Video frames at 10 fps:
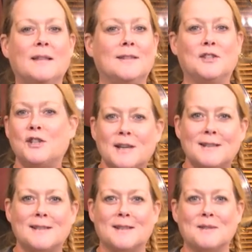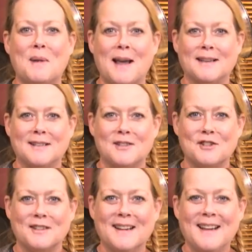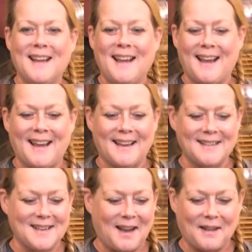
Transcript: The cheese is my addition, and